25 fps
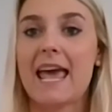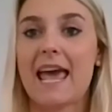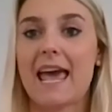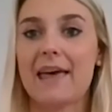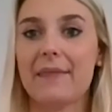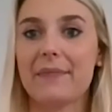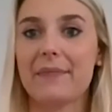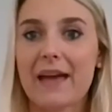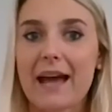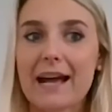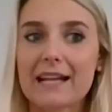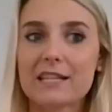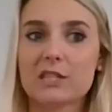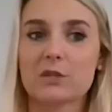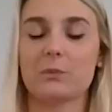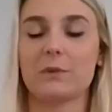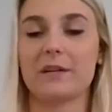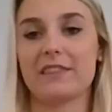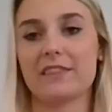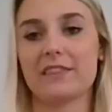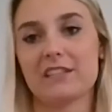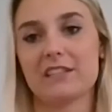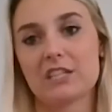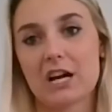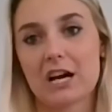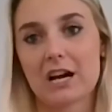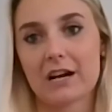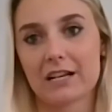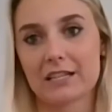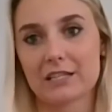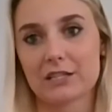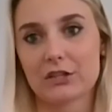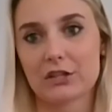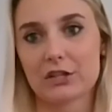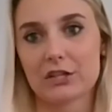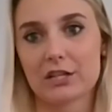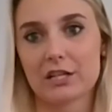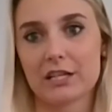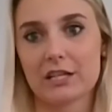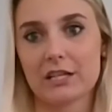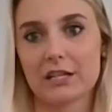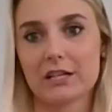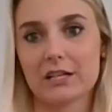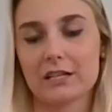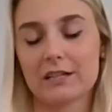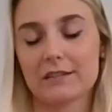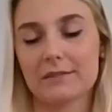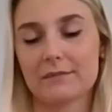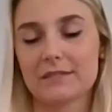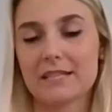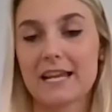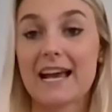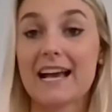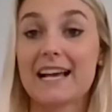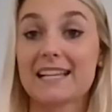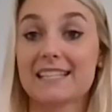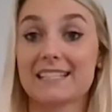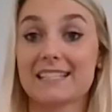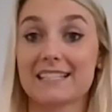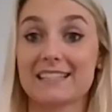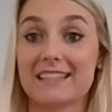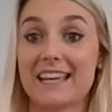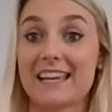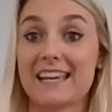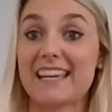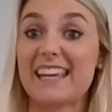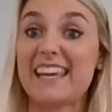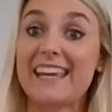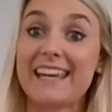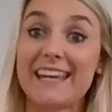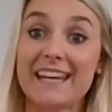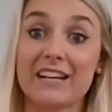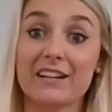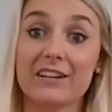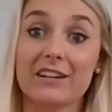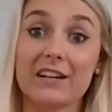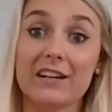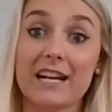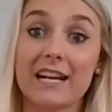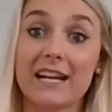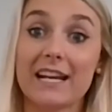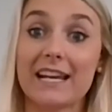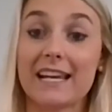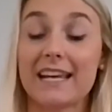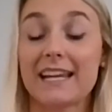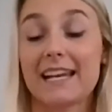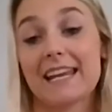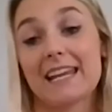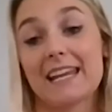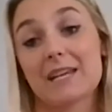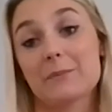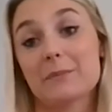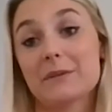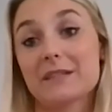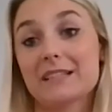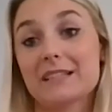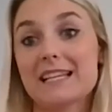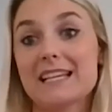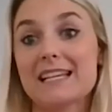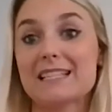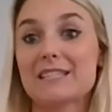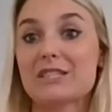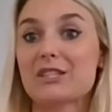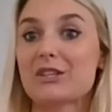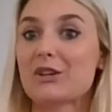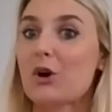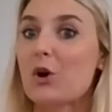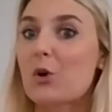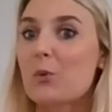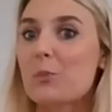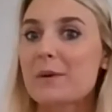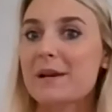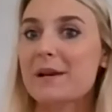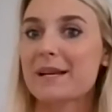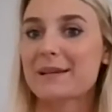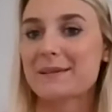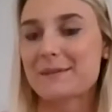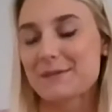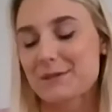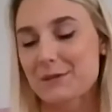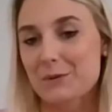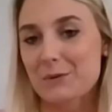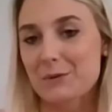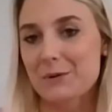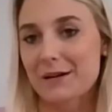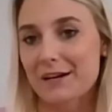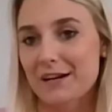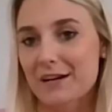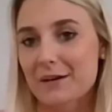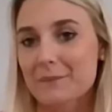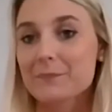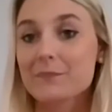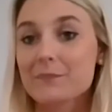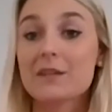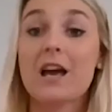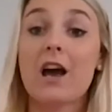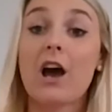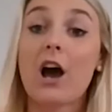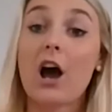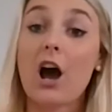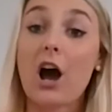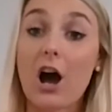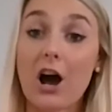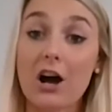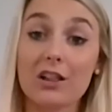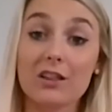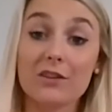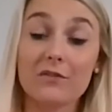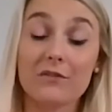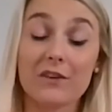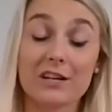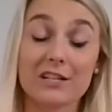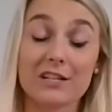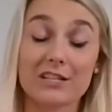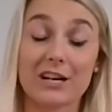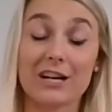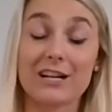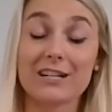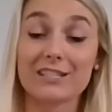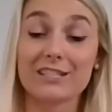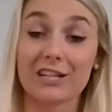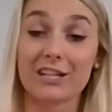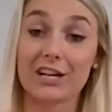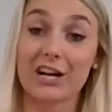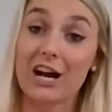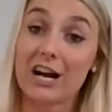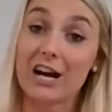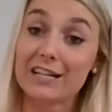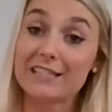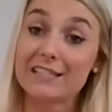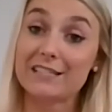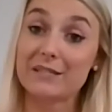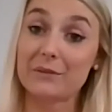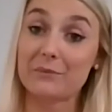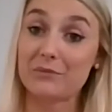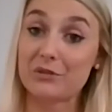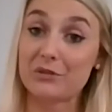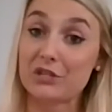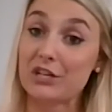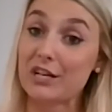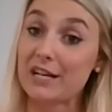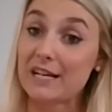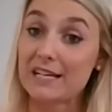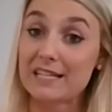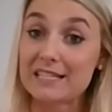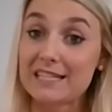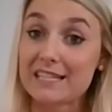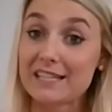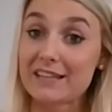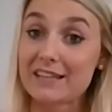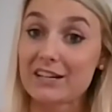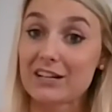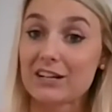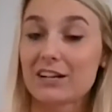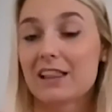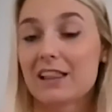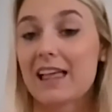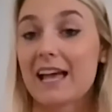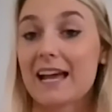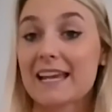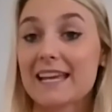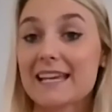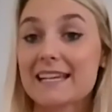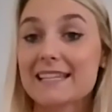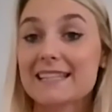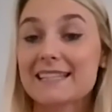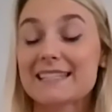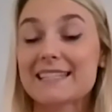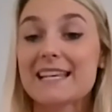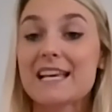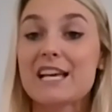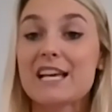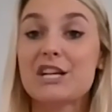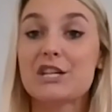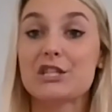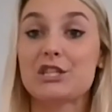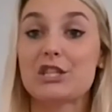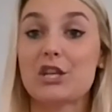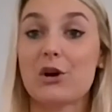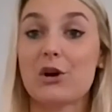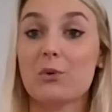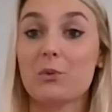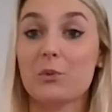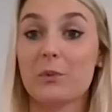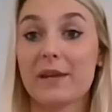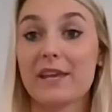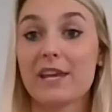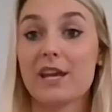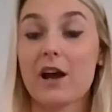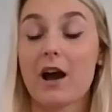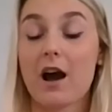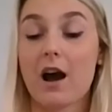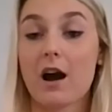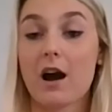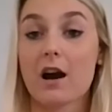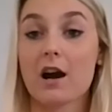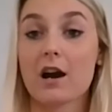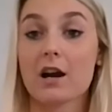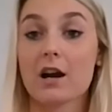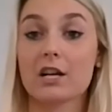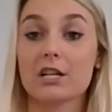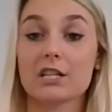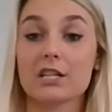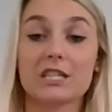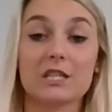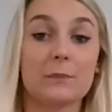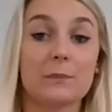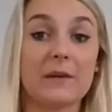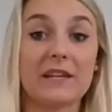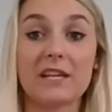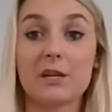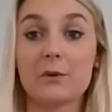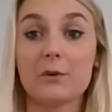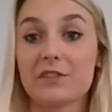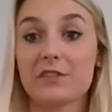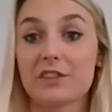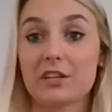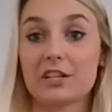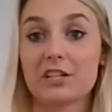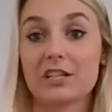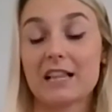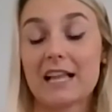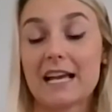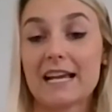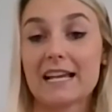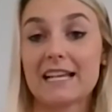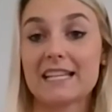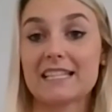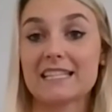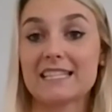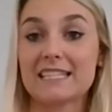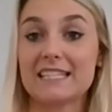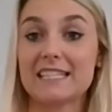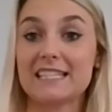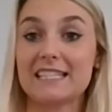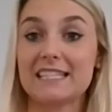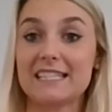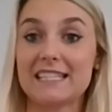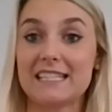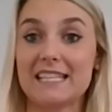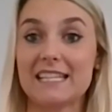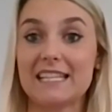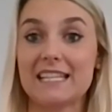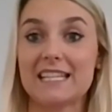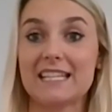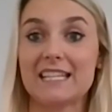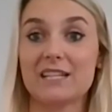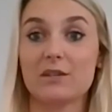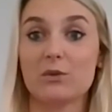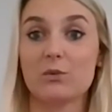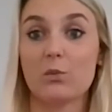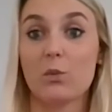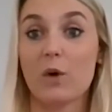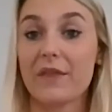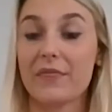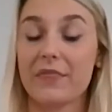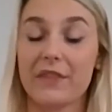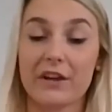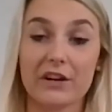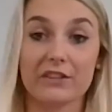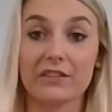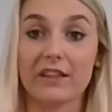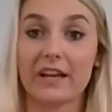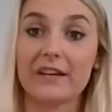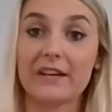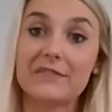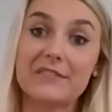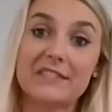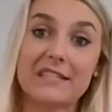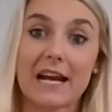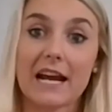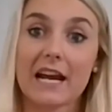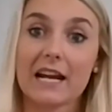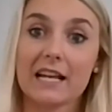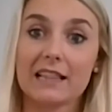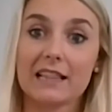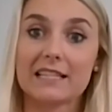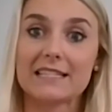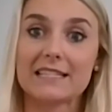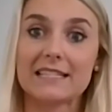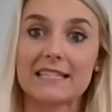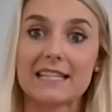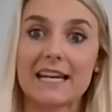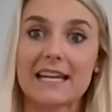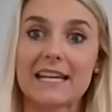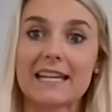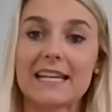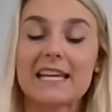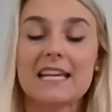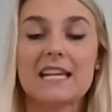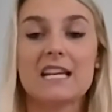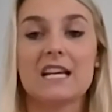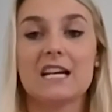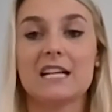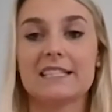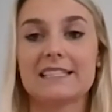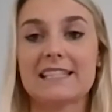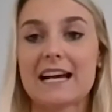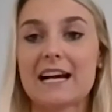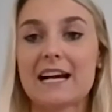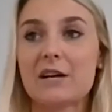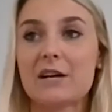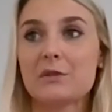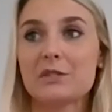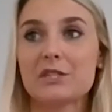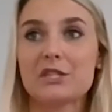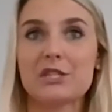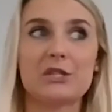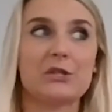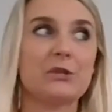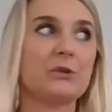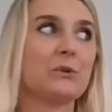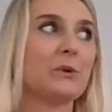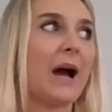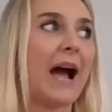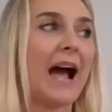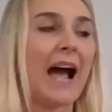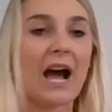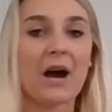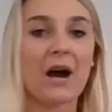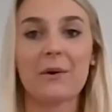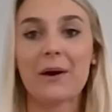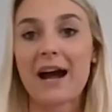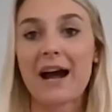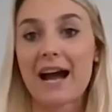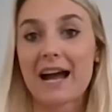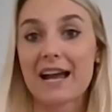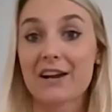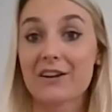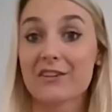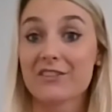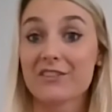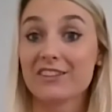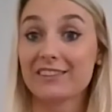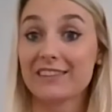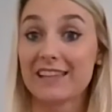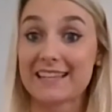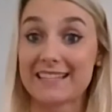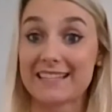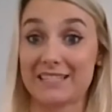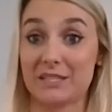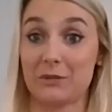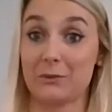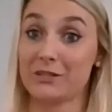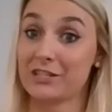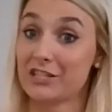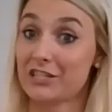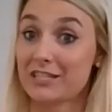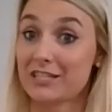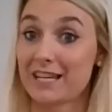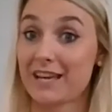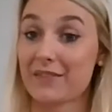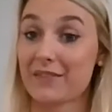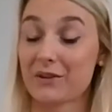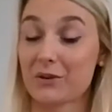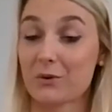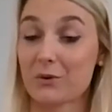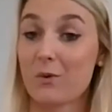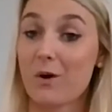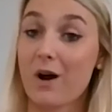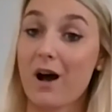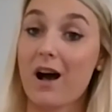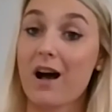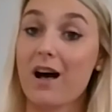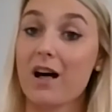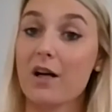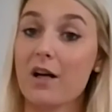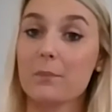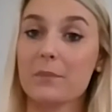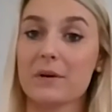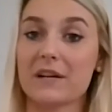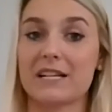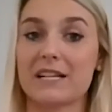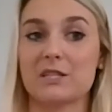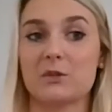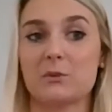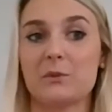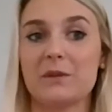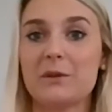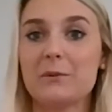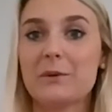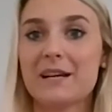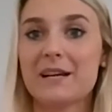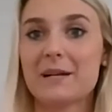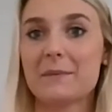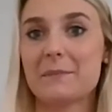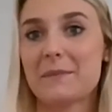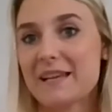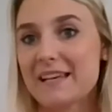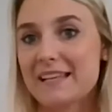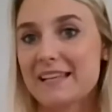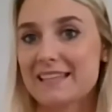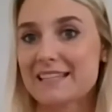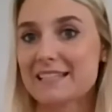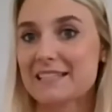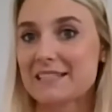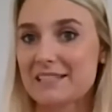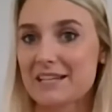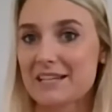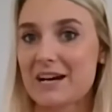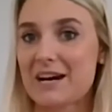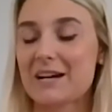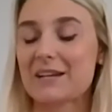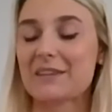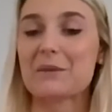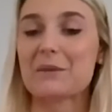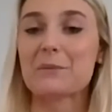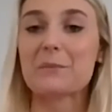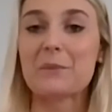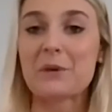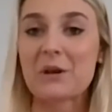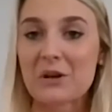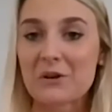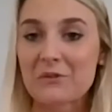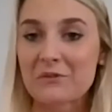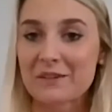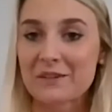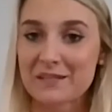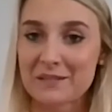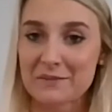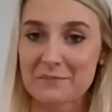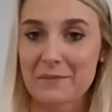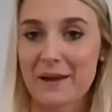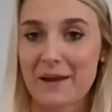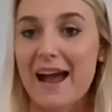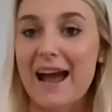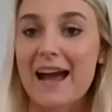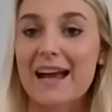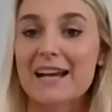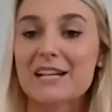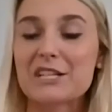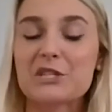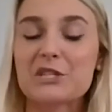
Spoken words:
And that's when the dog is learning tasks like hearing an ambulance or opening a door. All of our dogs are custom trained to their clients. So we are speaking with our clients to see what their lifestyle is like, down to how high are the light switches on their wall, because we want to make this dog the perfect match.